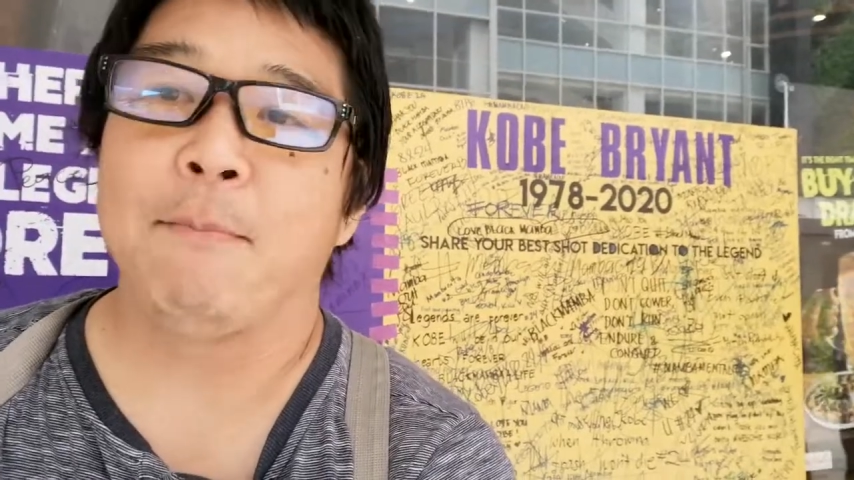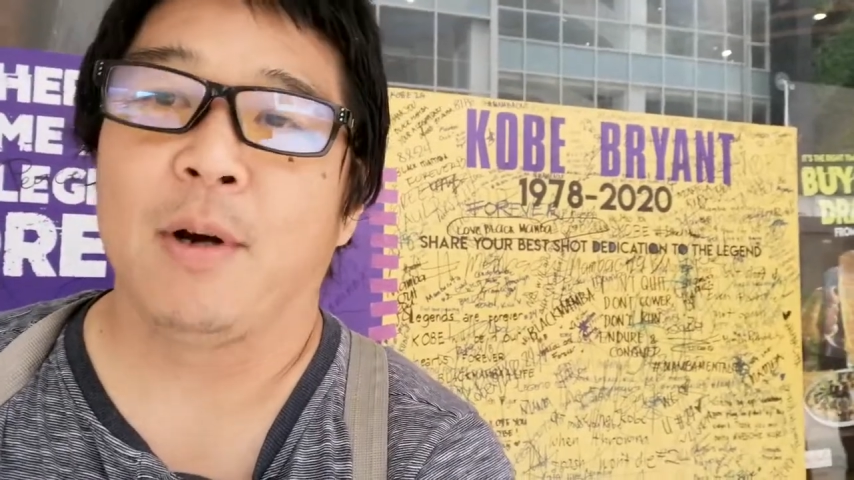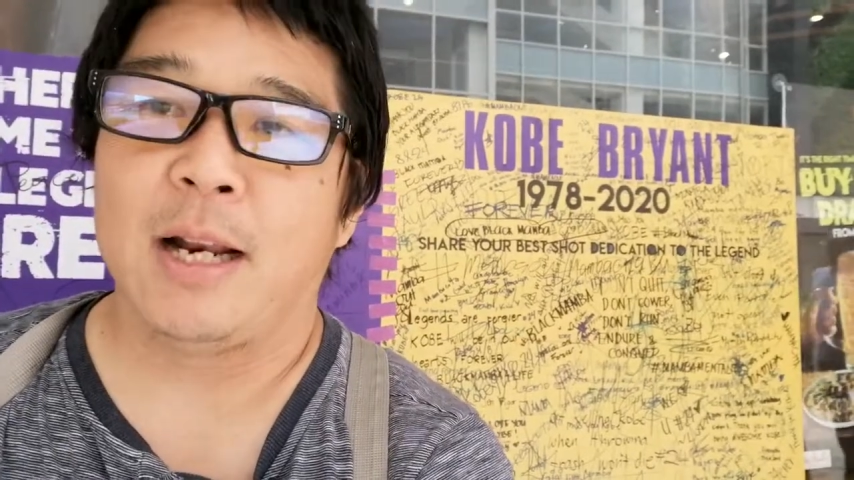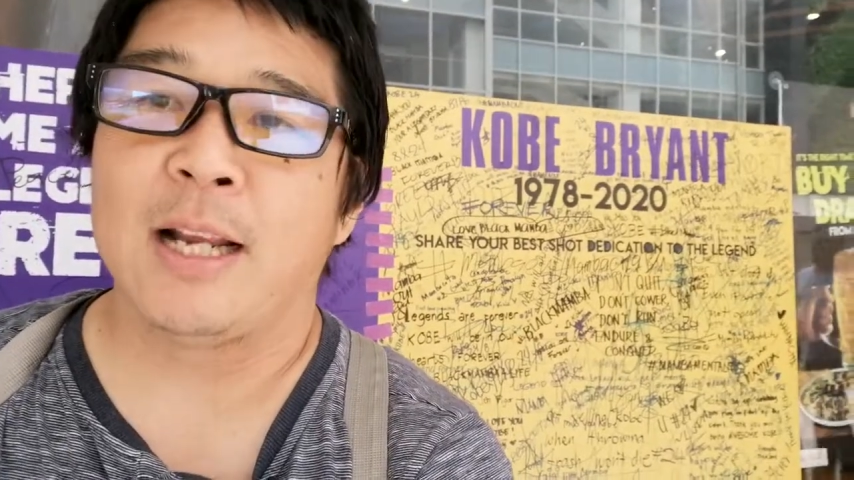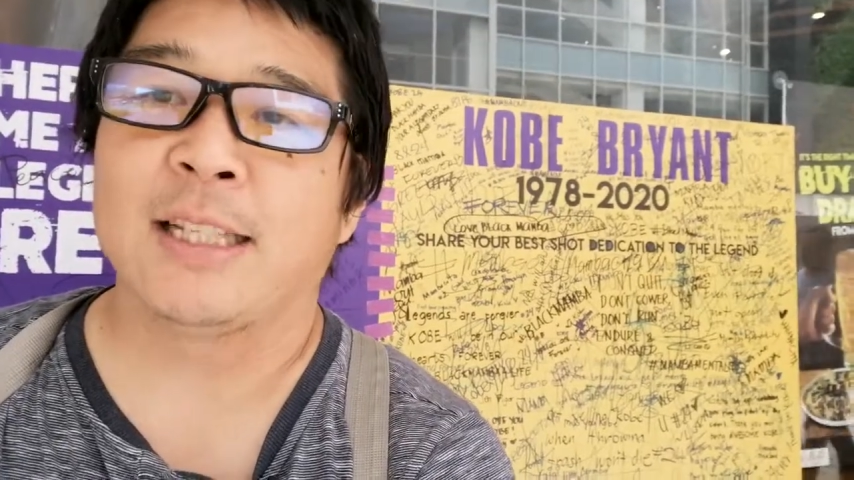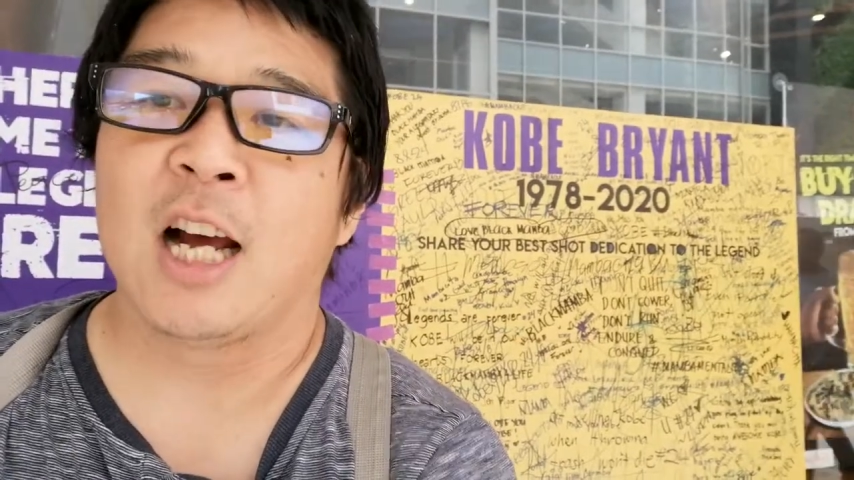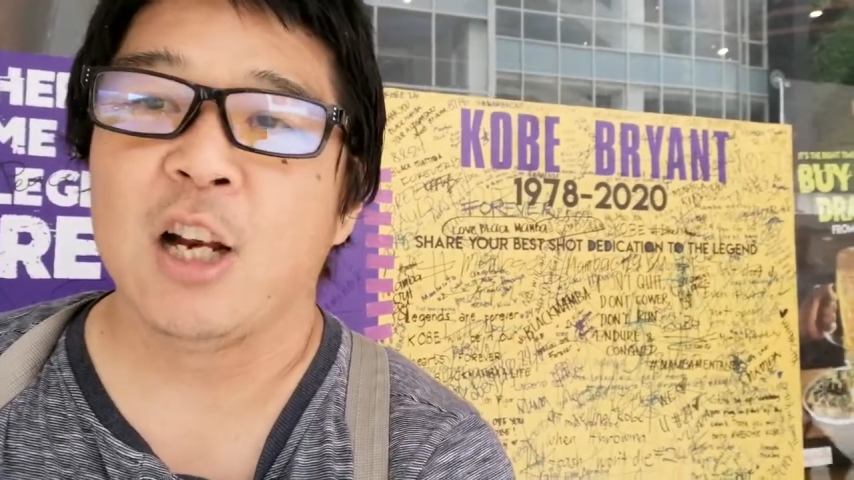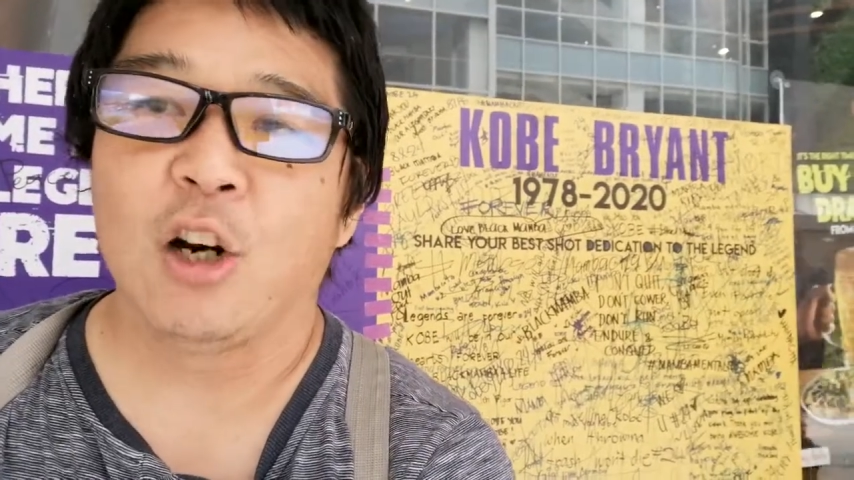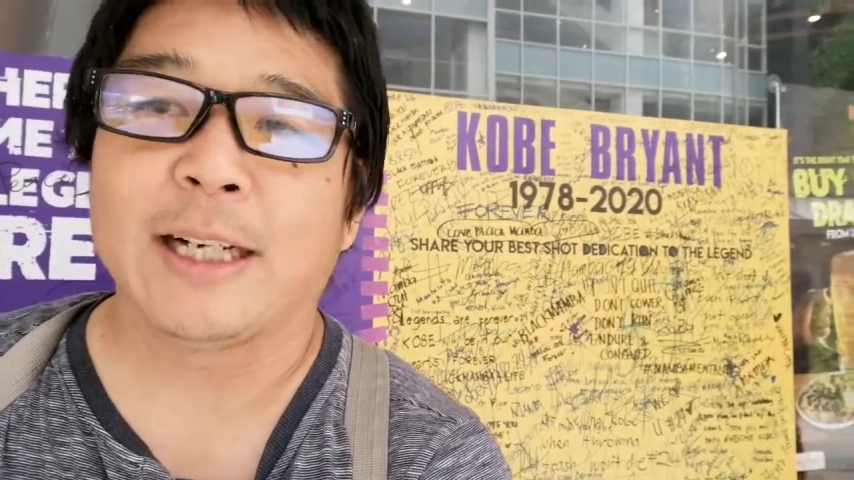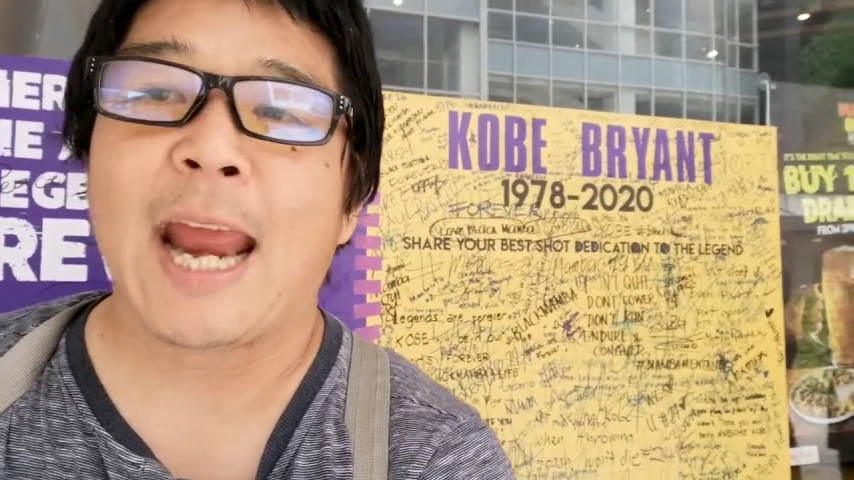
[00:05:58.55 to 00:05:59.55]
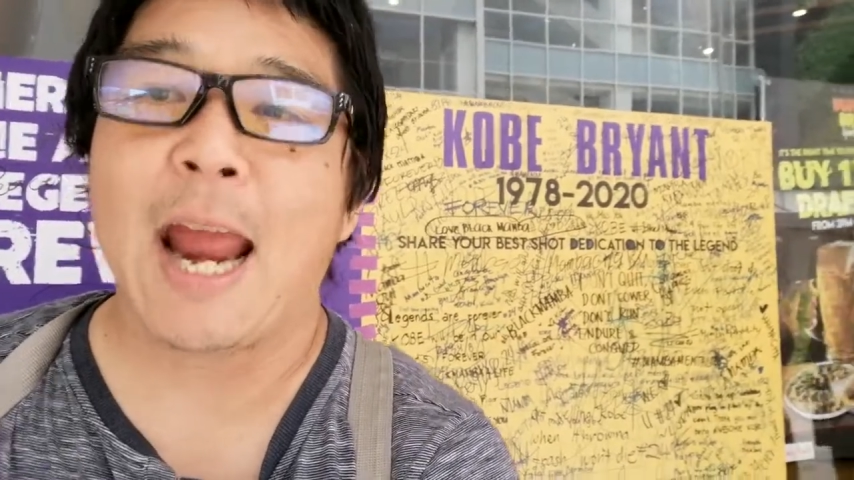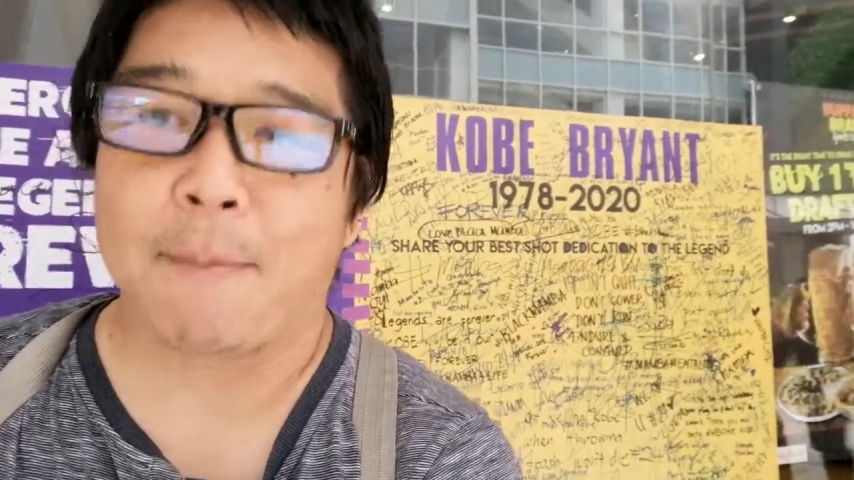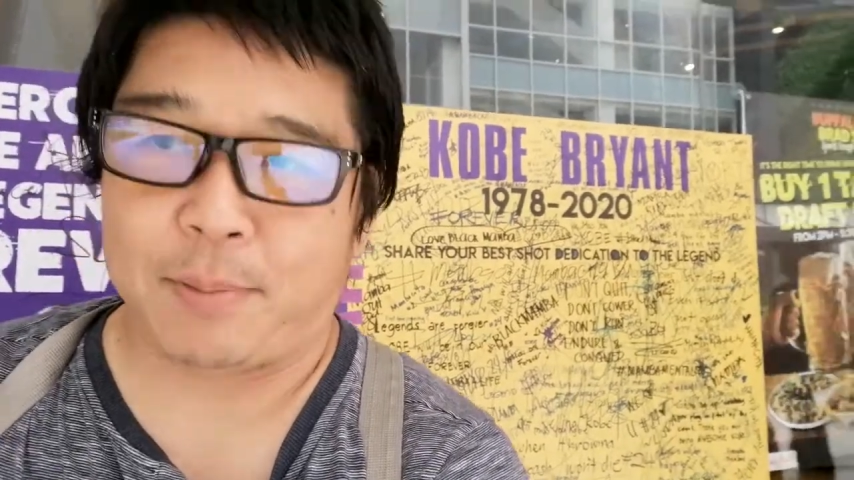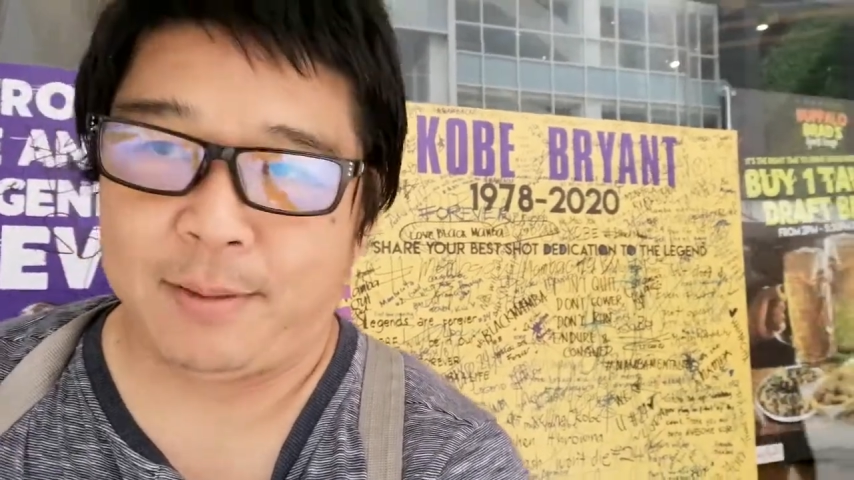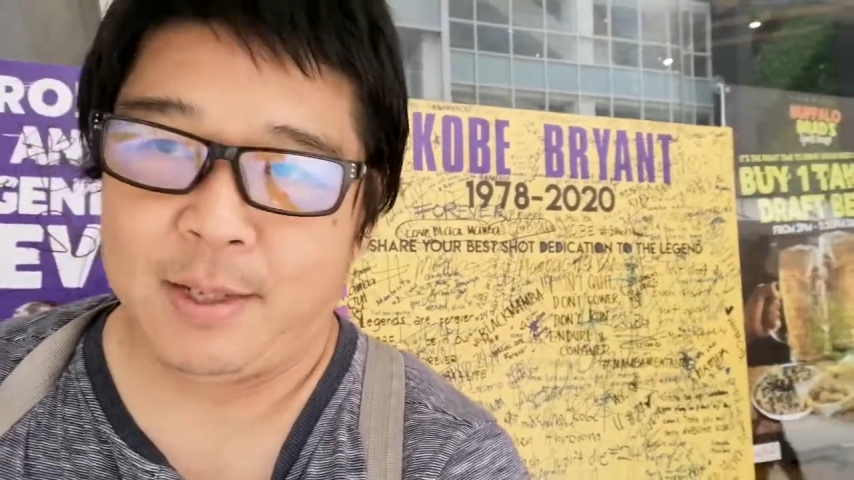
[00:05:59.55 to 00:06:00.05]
but it's under Kemp,